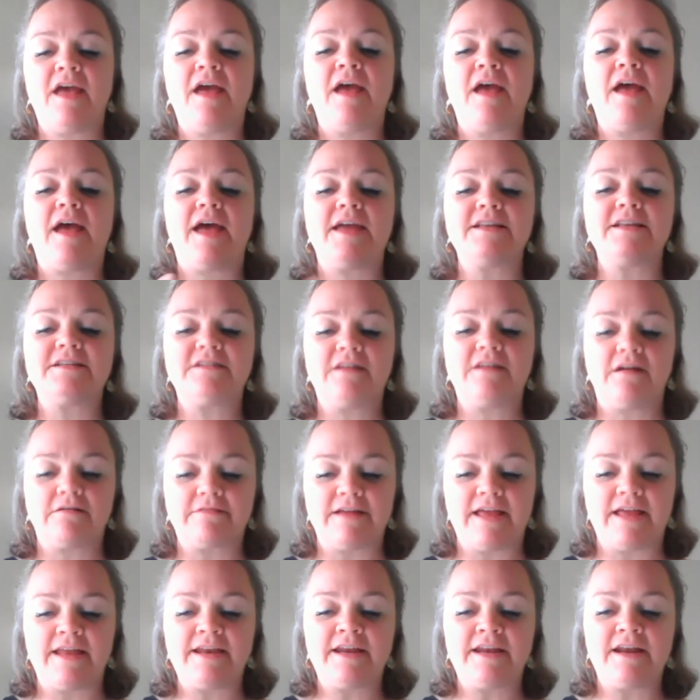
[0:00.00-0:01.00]
And
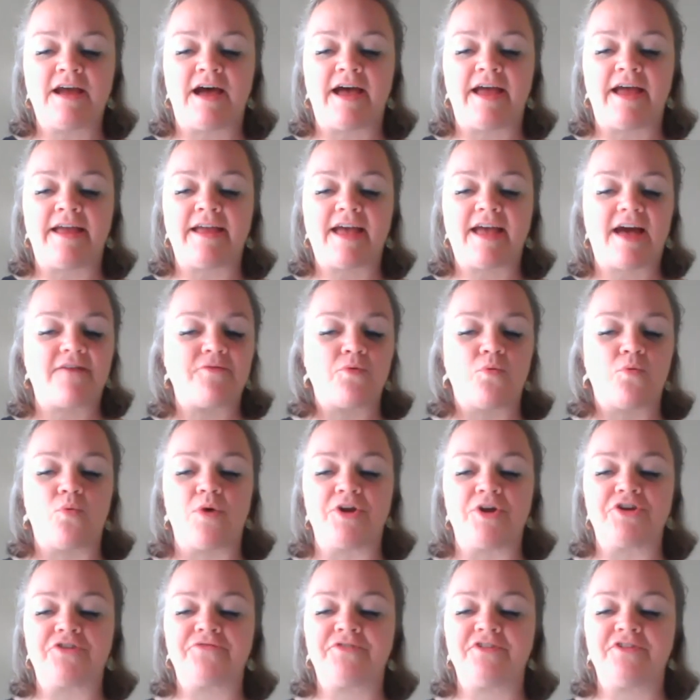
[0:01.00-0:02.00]
Lauren and I have a
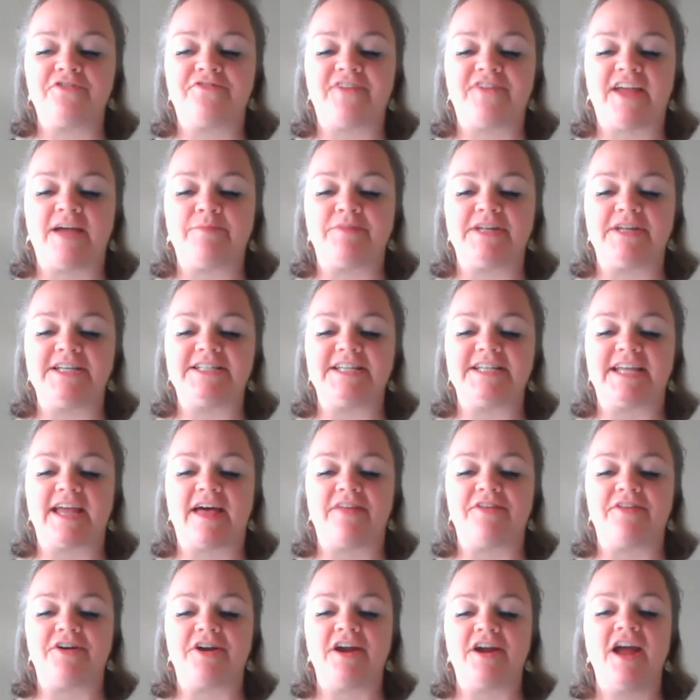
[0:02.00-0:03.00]
wonderful family
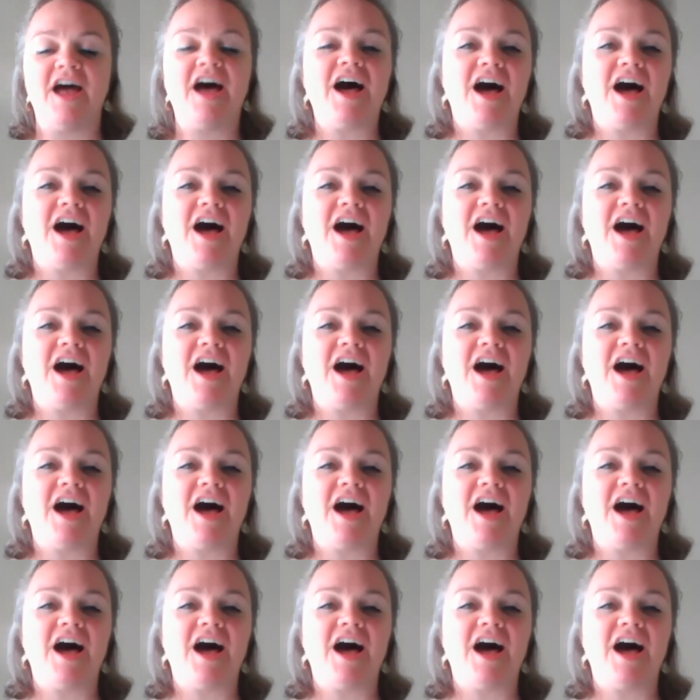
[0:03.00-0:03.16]
together.